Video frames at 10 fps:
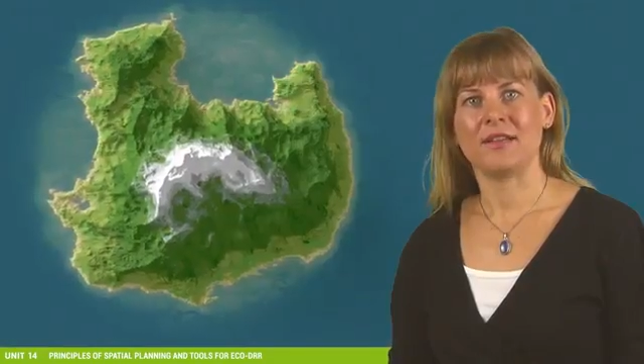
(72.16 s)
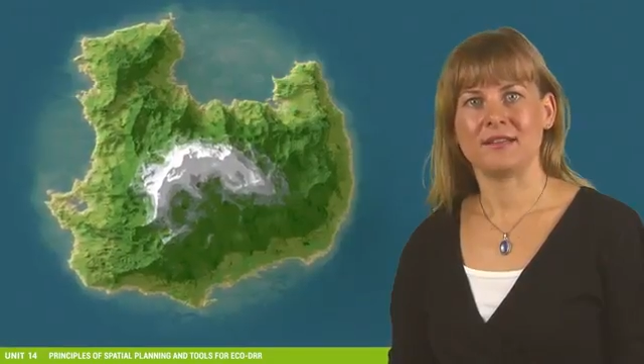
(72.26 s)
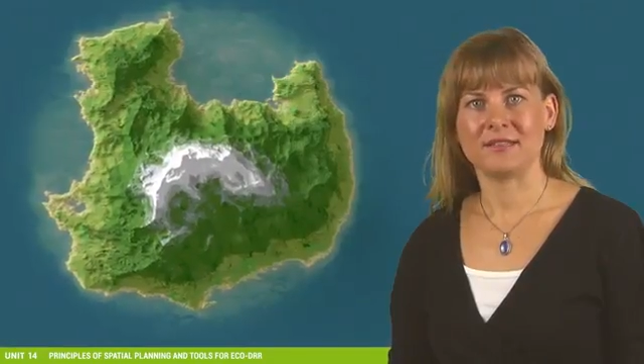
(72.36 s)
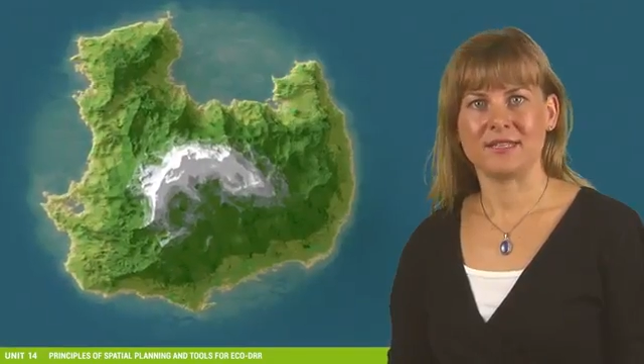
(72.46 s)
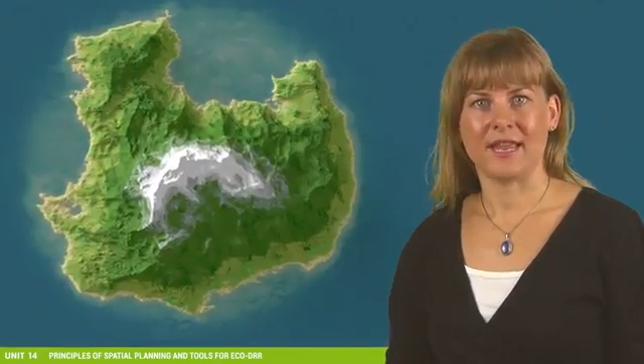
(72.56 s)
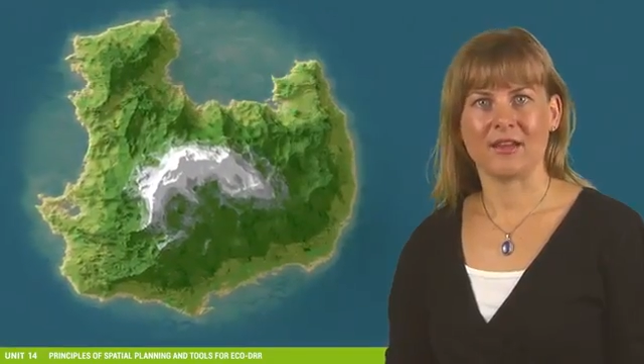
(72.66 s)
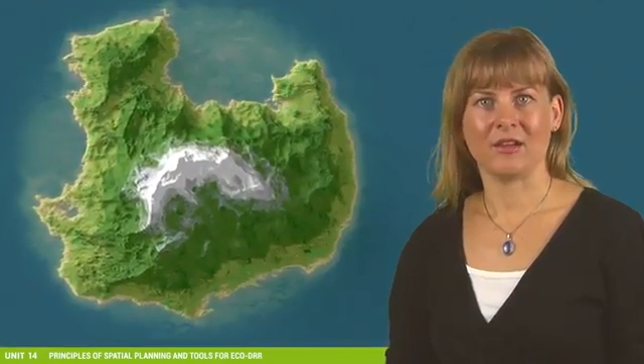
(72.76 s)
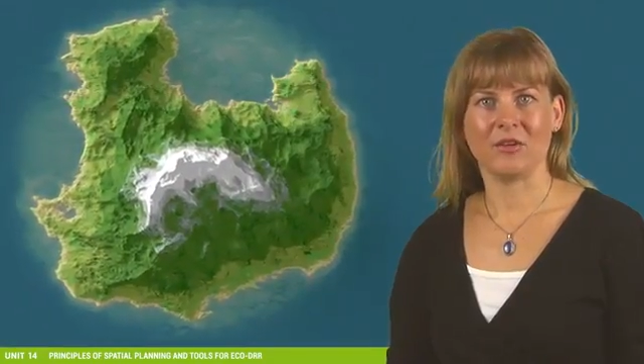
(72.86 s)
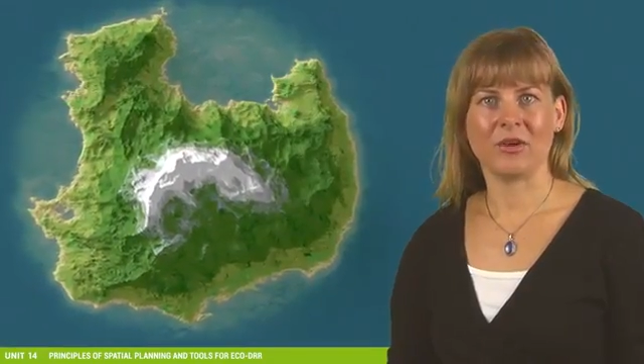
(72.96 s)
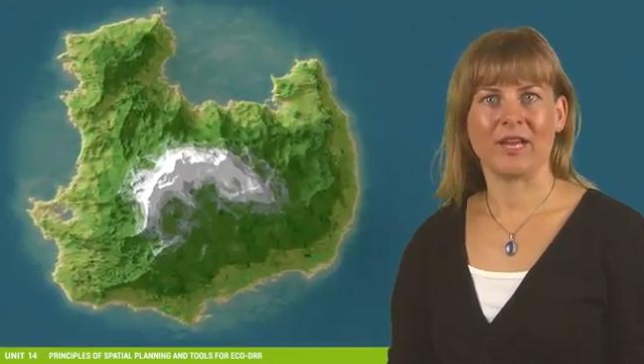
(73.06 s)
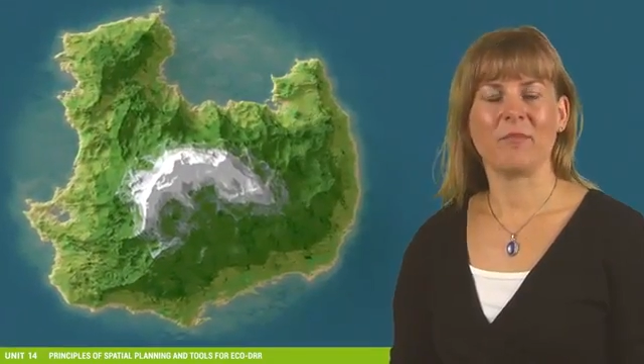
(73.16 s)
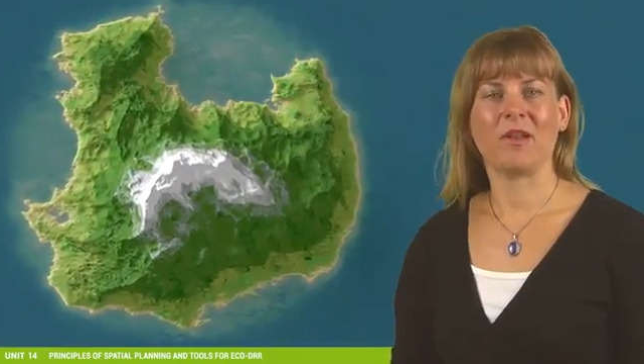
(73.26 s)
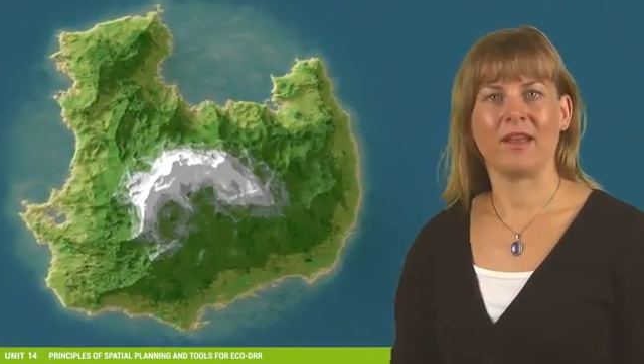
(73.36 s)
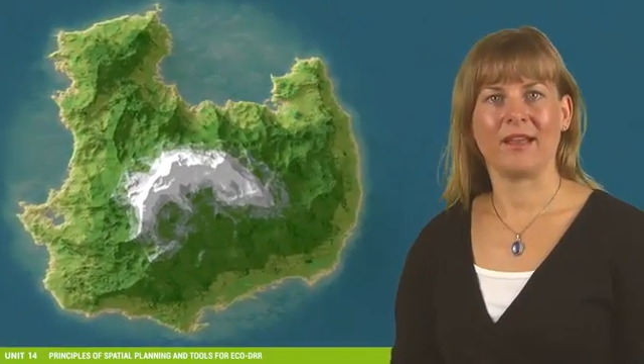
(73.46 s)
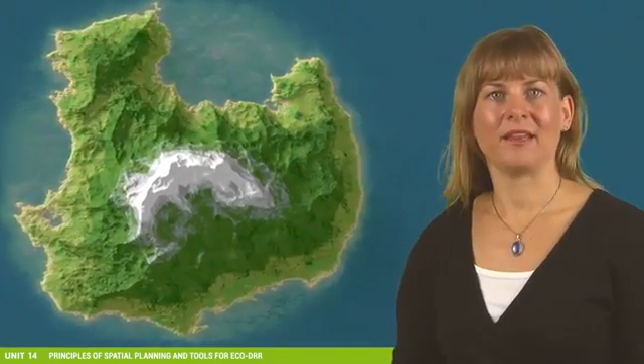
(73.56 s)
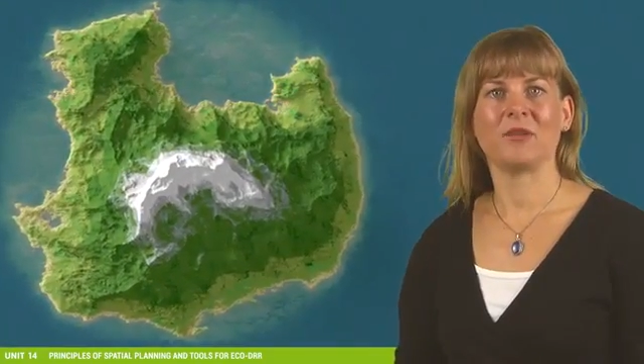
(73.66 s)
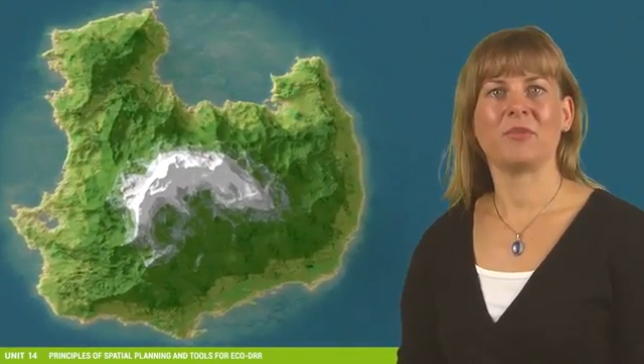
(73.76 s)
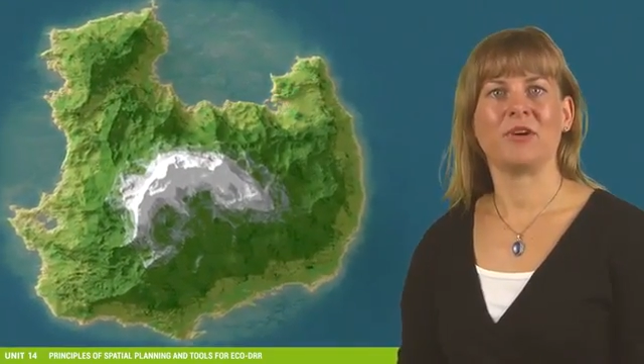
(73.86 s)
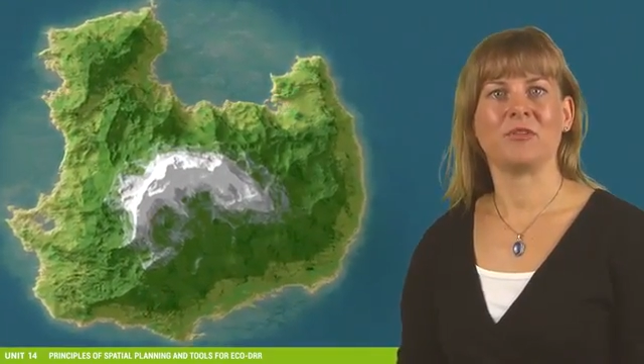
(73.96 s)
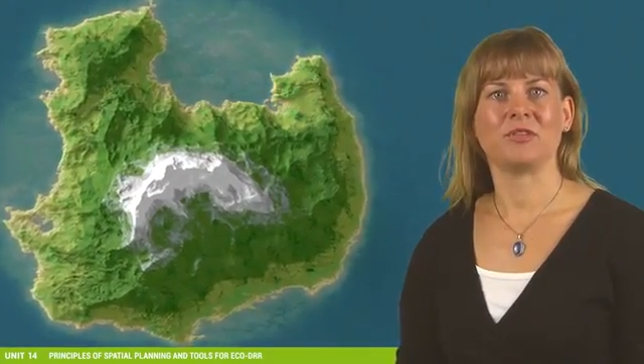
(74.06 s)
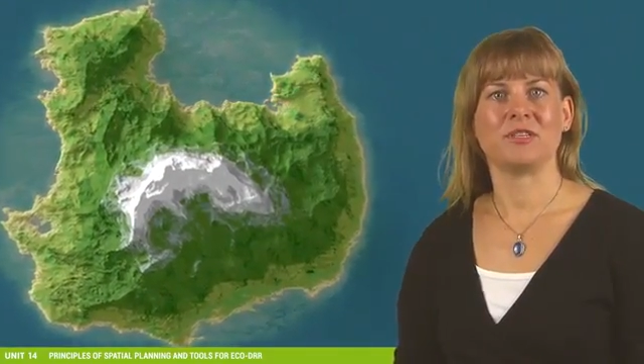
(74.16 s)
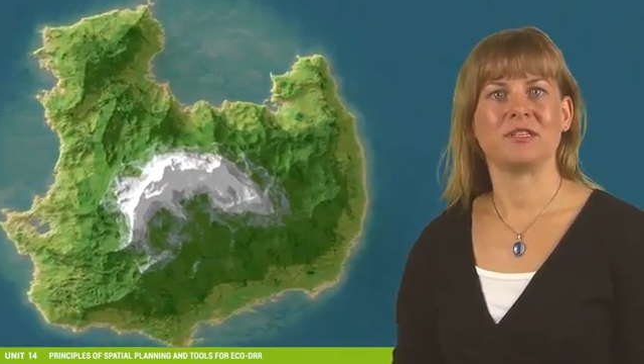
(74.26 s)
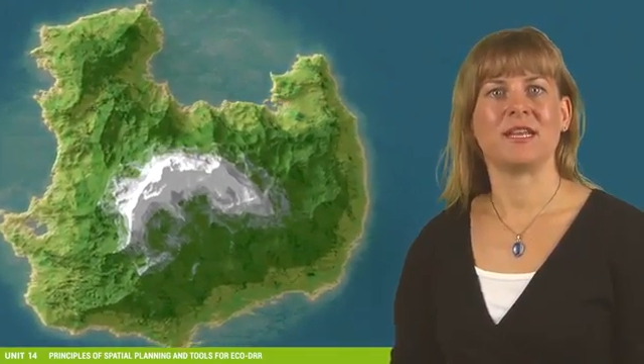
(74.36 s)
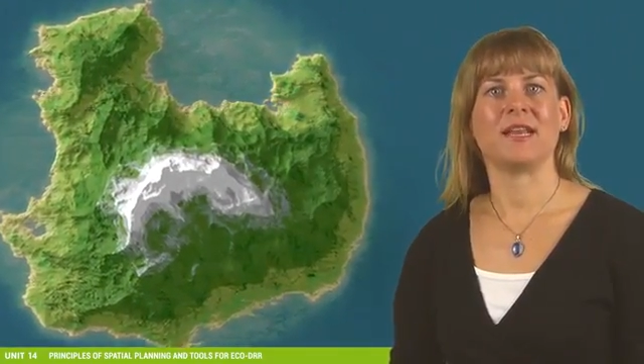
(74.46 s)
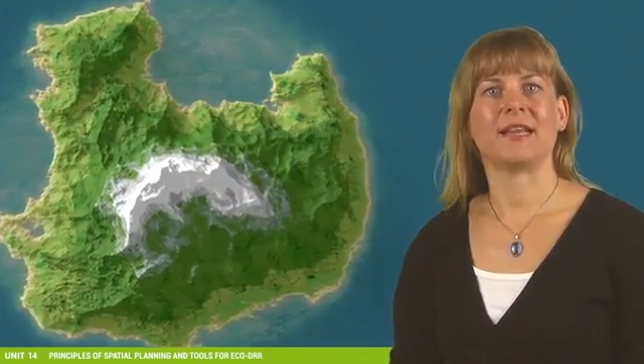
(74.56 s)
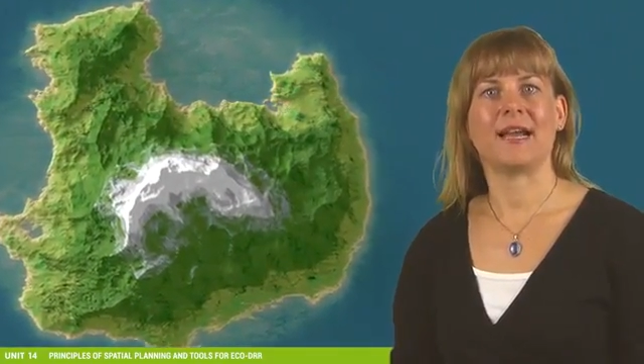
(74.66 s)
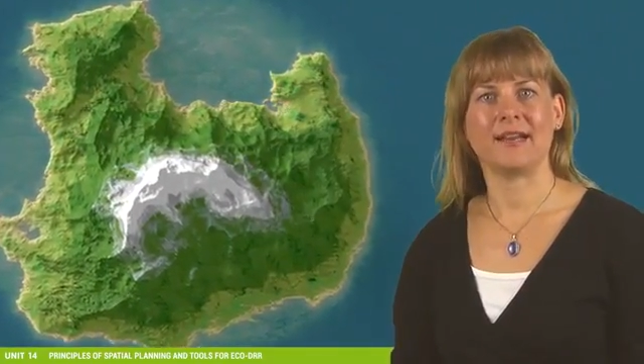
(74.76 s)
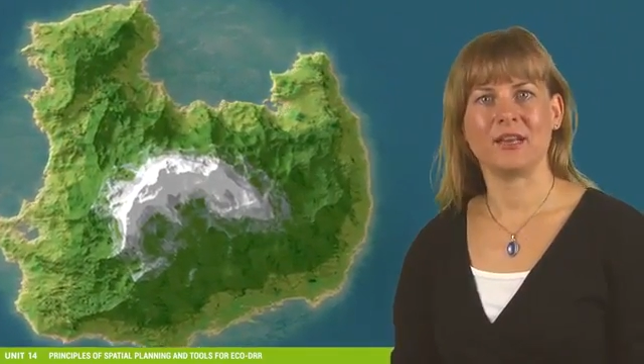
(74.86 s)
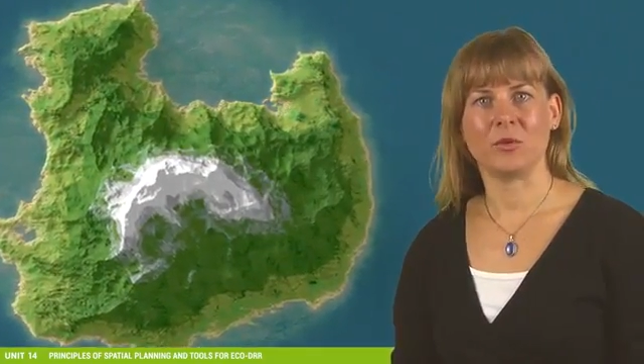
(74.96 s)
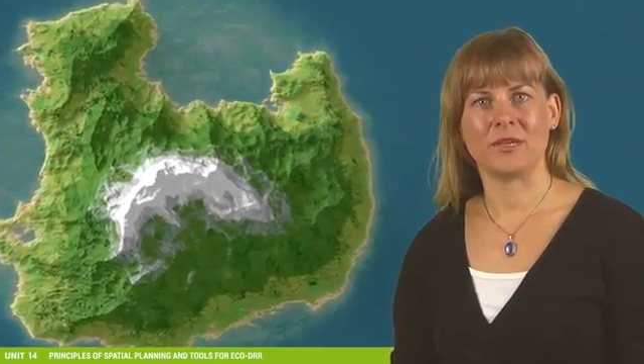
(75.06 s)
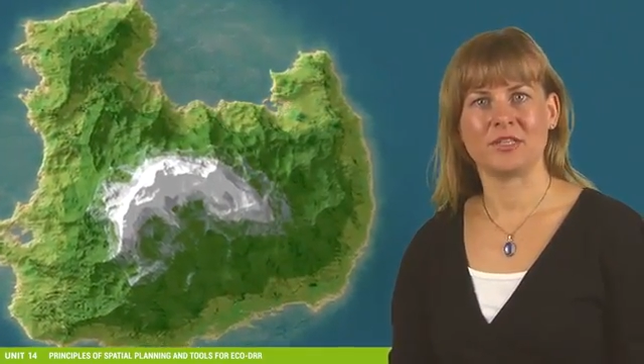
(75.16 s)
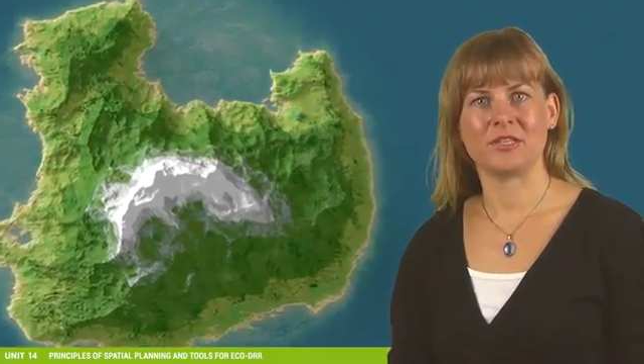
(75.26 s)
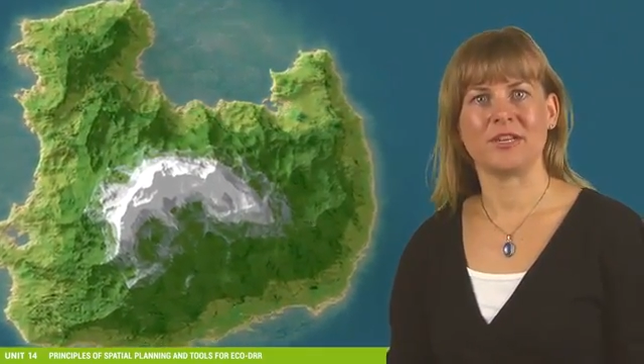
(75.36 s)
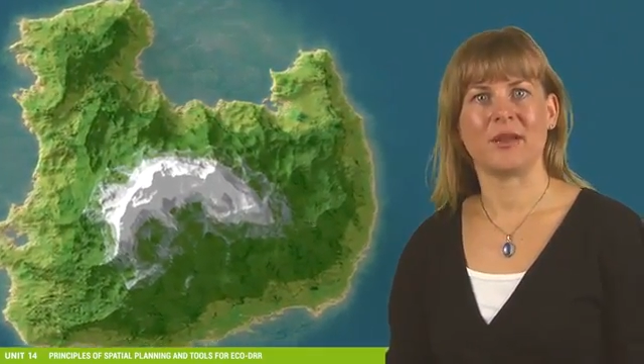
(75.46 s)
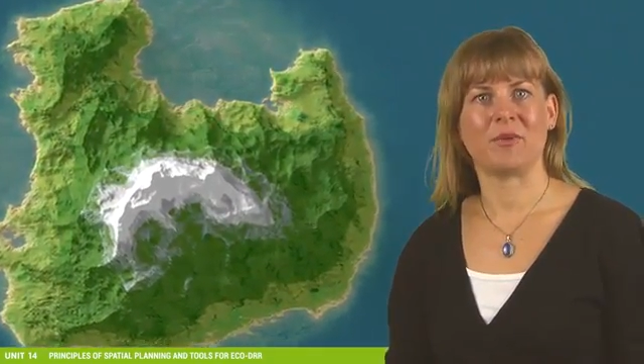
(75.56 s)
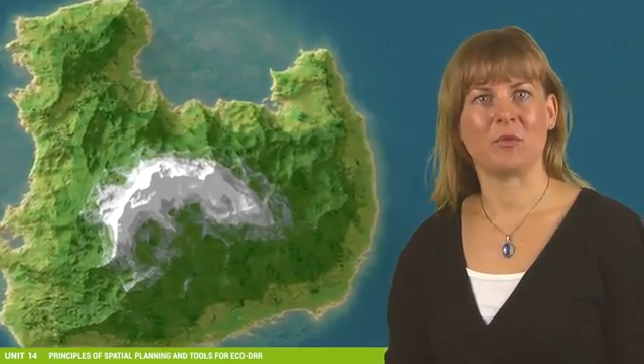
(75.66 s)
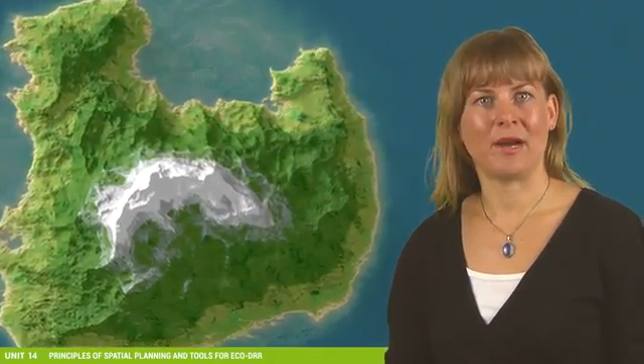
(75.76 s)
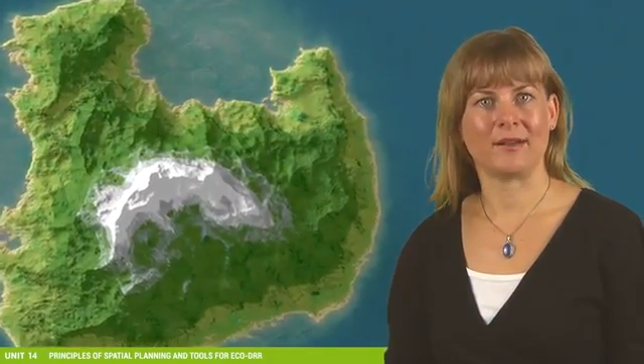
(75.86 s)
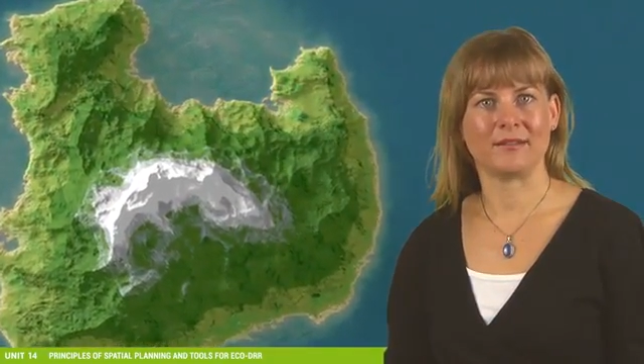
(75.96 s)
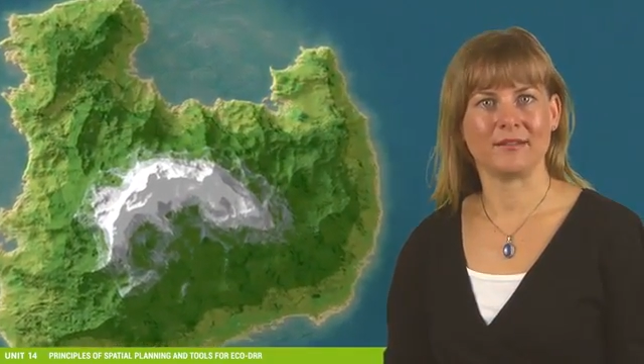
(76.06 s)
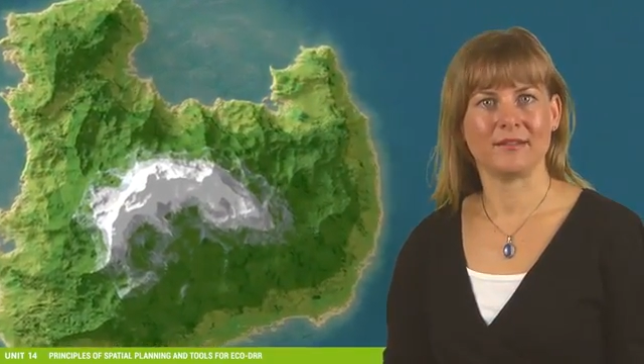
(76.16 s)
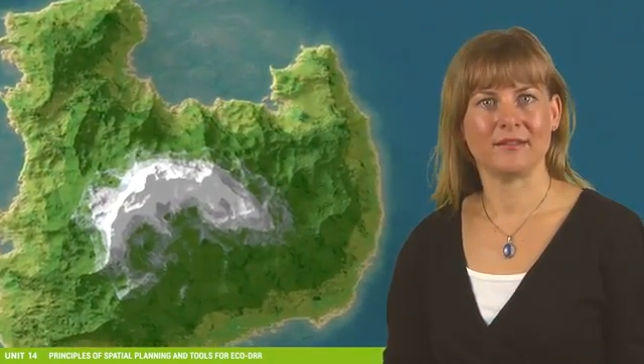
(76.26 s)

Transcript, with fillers: let us take a look at planning approaches and guiding question number one.